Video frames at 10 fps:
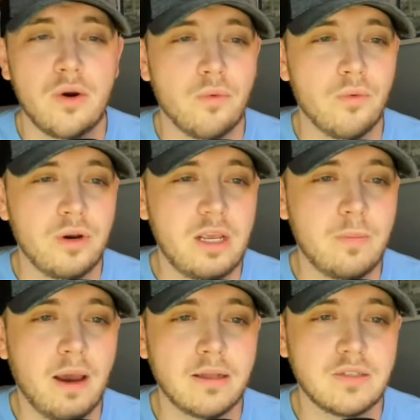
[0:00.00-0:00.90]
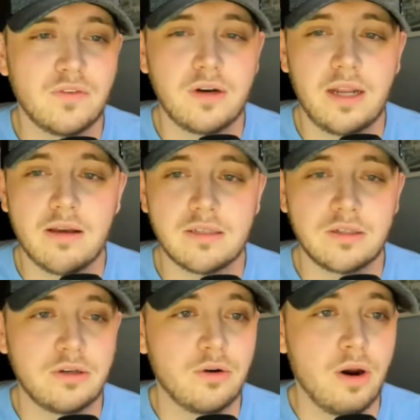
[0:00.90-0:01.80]
rebounds for
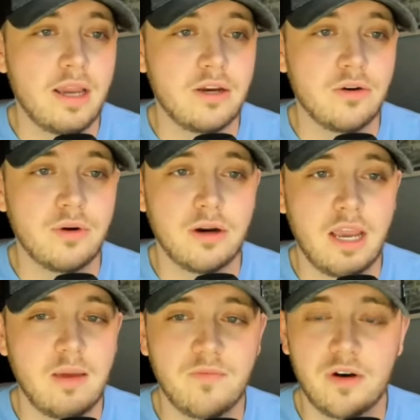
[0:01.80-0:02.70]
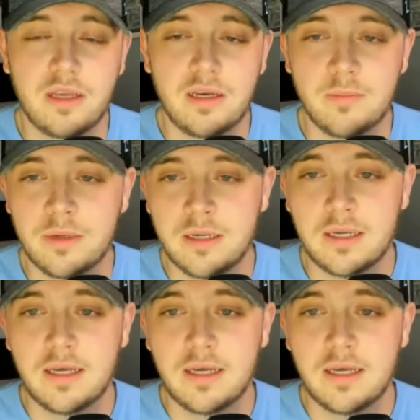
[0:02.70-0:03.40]
Nelson. Great career game for him.